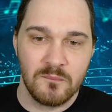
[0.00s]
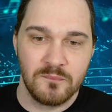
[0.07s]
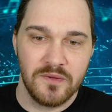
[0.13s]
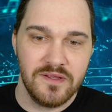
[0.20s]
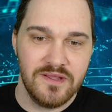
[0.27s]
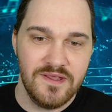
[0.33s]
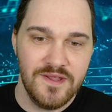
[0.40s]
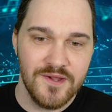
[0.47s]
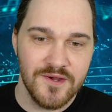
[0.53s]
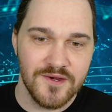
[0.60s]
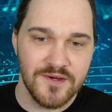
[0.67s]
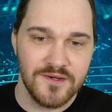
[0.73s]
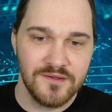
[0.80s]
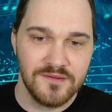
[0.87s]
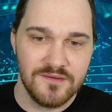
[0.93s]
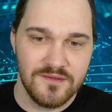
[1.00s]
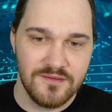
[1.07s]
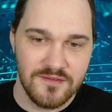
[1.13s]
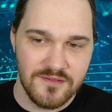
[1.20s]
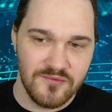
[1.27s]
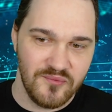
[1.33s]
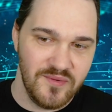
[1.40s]
But here
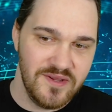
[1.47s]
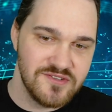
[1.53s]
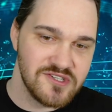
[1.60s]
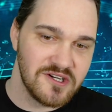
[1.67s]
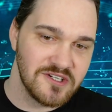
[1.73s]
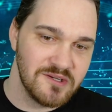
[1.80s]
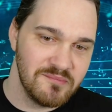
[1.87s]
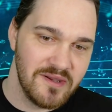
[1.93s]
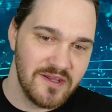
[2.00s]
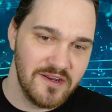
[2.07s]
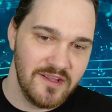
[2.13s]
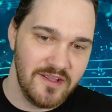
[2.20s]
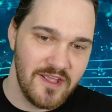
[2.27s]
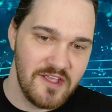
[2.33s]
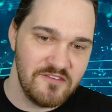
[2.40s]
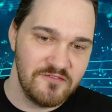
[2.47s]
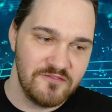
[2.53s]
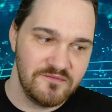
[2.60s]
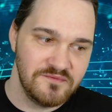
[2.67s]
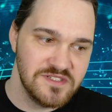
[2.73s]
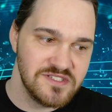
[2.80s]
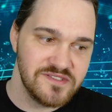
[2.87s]
we talk about a, a
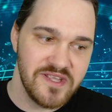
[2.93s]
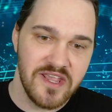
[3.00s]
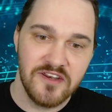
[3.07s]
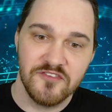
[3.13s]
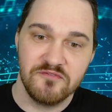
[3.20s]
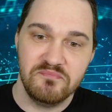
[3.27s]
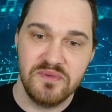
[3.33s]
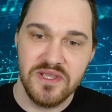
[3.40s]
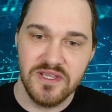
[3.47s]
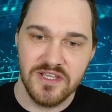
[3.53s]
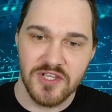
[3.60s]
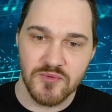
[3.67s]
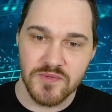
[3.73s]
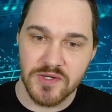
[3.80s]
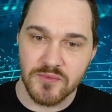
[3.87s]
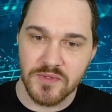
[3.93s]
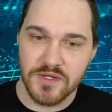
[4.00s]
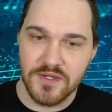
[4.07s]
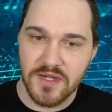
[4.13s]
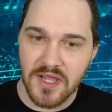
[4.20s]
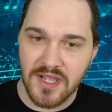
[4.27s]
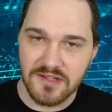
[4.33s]
state of being where we're
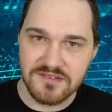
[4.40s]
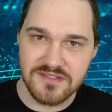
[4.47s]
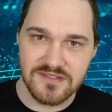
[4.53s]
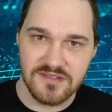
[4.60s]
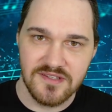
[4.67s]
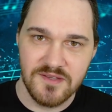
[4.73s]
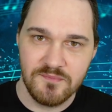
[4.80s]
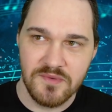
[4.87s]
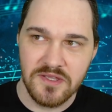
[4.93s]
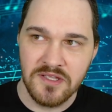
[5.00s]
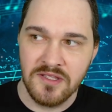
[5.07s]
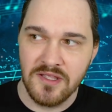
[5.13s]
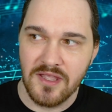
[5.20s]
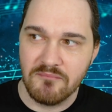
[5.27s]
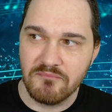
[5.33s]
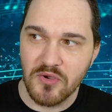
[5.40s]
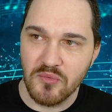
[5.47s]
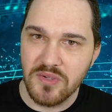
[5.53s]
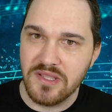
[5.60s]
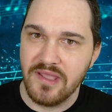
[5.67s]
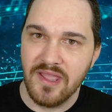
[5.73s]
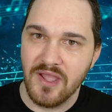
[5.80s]
not sleeping, but
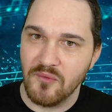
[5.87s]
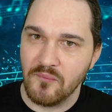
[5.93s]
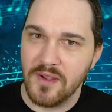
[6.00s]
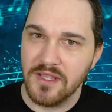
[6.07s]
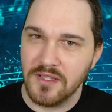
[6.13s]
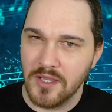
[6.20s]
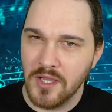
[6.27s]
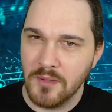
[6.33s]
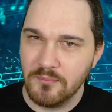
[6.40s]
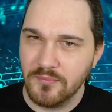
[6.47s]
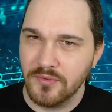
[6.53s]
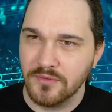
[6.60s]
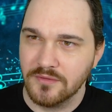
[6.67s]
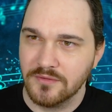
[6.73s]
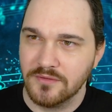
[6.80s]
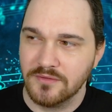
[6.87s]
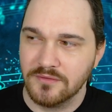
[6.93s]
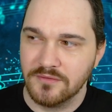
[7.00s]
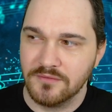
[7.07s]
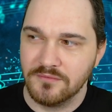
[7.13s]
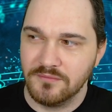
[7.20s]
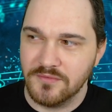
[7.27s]
we can't wake up
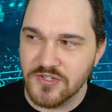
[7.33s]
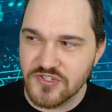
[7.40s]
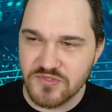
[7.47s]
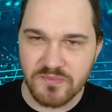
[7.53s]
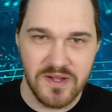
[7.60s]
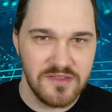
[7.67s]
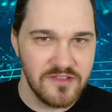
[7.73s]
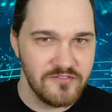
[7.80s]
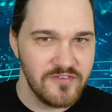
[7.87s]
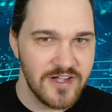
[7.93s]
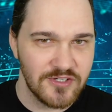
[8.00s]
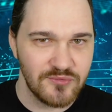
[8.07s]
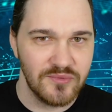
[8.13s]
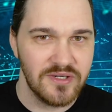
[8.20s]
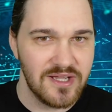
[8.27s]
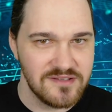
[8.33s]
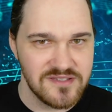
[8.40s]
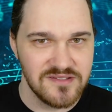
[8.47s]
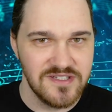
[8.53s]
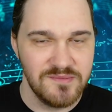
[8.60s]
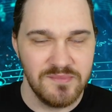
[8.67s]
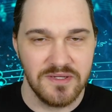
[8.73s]
despite the fact we're not
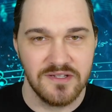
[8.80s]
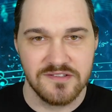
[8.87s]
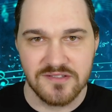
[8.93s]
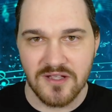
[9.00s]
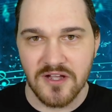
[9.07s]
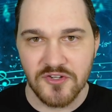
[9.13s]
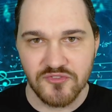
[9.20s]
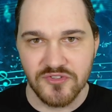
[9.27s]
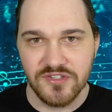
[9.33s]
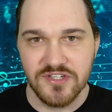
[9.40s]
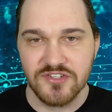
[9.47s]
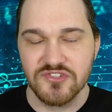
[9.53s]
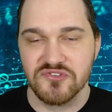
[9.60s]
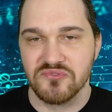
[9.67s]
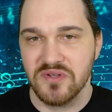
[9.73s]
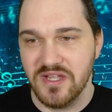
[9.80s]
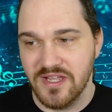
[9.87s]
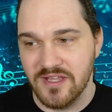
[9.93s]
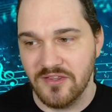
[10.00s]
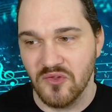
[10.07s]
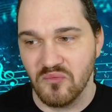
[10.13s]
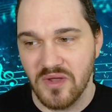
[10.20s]
sleeping. It's contradictory
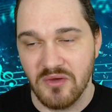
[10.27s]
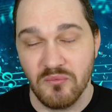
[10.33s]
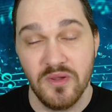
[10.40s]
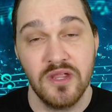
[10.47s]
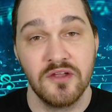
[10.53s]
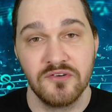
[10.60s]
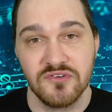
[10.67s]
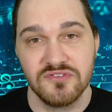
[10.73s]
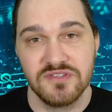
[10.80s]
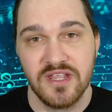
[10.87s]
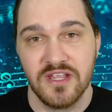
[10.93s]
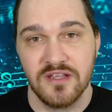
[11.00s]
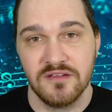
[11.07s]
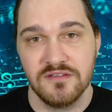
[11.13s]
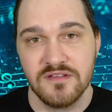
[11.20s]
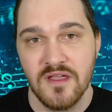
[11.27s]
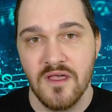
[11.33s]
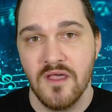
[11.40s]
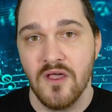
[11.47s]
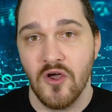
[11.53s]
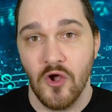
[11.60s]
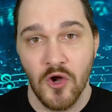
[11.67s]
in the way we understand
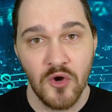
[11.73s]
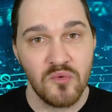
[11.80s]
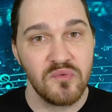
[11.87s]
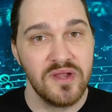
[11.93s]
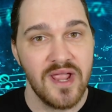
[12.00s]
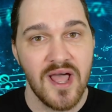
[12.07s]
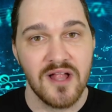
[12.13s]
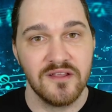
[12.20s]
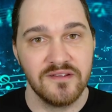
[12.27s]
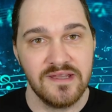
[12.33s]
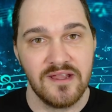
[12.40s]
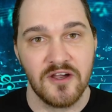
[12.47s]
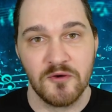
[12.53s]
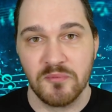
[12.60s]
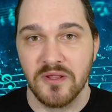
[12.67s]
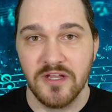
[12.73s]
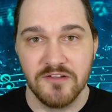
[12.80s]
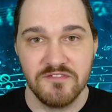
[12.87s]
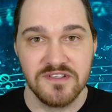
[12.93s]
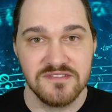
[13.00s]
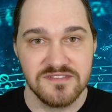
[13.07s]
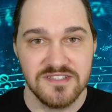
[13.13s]
our reality, our plane
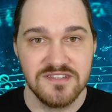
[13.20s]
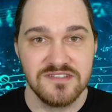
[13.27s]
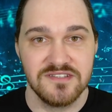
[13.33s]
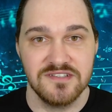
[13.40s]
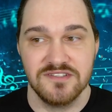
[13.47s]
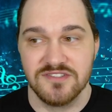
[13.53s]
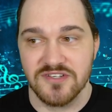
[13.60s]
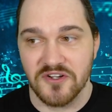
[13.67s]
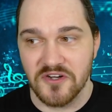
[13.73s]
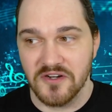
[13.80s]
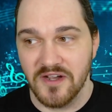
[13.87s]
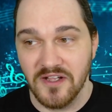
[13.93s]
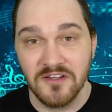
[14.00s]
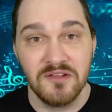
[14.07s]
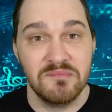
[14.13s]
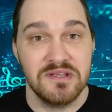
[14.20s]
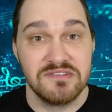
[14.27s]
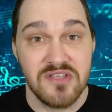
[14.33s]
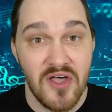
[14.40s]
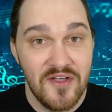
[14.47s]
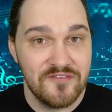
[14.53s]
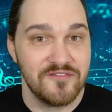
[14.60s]
of existence, our
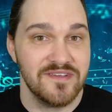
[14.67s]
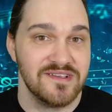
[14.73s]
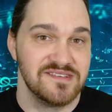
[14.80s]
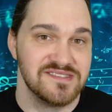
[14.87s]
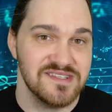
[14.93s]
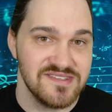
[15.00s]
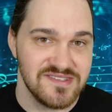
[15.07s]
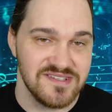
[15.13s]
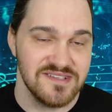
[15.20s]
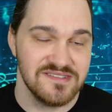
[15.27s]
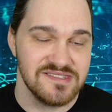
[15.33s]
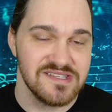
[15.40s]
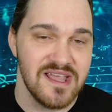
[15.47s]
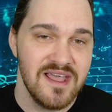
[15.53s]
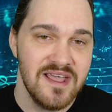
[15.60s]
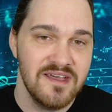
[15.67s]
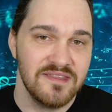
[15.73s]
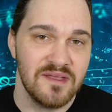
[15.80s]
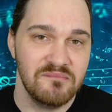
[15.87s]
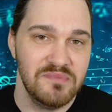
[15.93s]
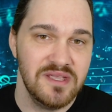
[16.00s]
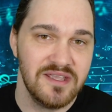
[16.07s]
element of existence.
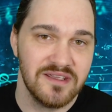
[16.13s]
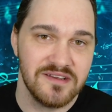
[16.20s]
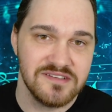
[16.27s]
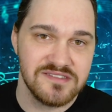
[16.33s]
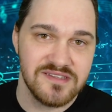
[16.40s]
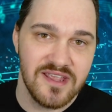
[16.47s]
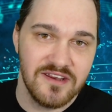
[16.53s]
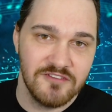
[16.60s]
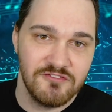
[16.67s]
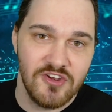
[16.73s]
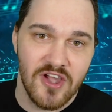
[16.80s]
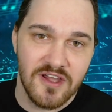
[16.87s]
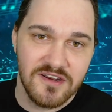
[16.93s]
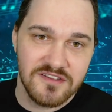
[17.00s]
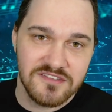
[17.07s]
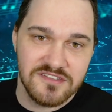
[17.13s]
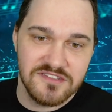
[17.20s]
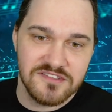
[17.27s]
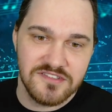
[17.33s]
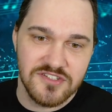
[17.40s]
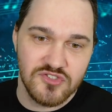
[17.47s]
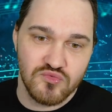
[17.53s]
That being in a state of non
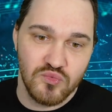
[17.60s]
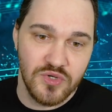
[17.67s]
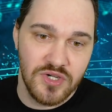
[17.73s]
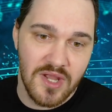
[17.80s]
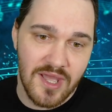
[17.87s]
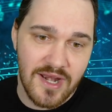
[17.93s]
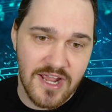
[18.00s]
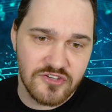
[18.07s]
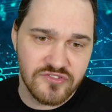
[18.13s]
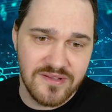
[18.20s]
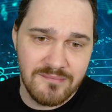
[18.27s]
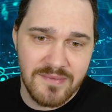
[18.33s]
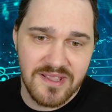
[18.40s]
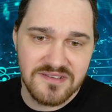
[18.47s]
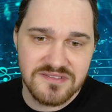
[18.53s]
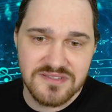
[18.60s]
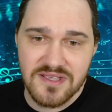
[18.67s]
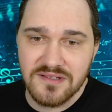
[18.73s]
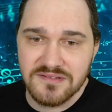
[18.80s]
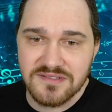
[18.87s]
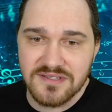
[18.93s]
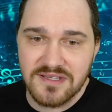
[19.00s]
existence would not actually make
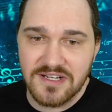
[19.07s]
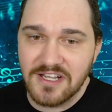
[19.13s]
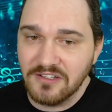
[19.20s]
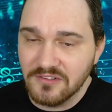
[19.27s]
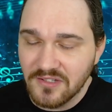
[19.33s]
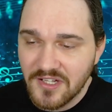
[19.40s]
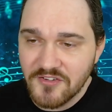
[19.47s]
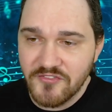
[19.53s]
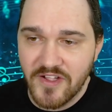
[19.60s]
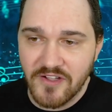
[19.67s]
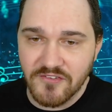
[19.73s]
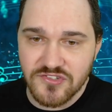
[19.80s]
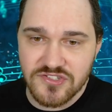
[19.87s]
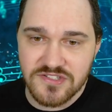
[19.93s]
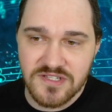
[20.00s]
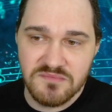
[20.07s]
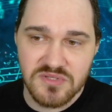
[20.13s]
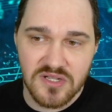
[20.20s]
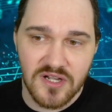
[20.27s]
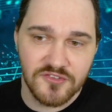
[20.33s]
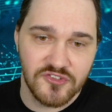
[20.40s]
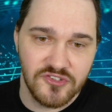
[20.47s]
sense. And I love how it seems
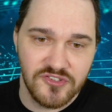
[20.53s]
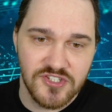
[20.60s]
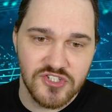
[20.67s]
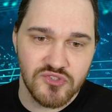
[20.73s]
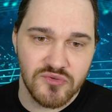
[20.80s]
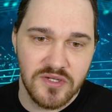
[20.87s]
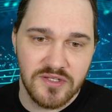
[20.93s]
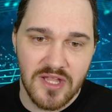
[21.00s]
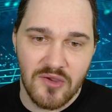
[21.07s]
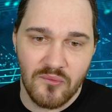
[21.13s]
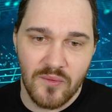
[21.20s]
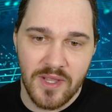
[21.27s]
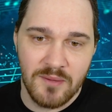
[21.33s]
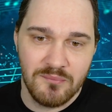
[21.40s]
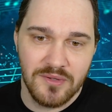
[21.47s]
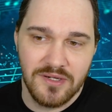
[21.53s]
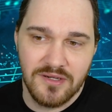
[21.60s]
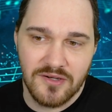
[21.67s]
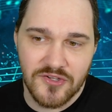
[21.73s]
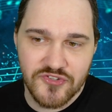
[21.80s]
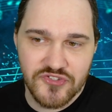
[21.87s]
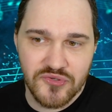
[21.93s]
contradictory in that way, but
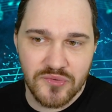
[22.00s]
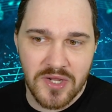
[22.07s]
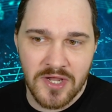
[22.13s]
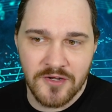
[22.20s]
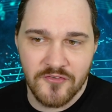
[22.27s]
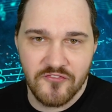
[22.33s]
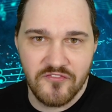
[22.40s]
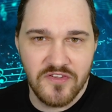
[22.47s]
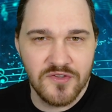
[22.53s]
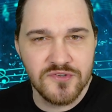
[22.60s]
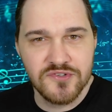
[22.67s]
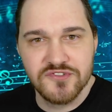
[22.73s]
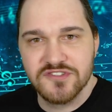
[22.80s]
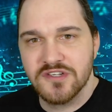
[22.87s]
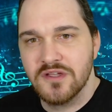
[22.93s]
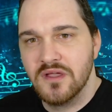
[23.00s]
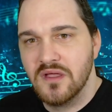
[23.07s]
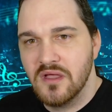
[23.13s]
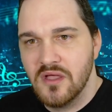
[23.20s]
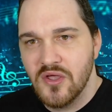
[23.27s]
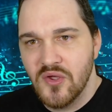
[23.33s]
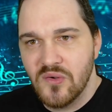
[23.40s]
it also kind of feels
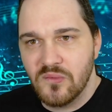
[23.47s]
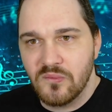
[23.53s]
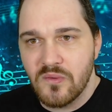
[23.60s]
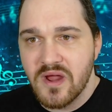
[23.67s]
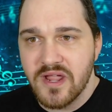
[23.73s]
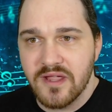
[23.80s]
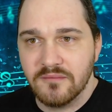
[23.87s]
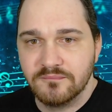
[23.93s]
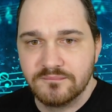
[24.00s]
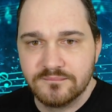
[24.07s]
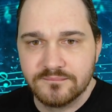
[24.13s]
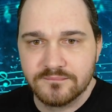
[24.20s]
right.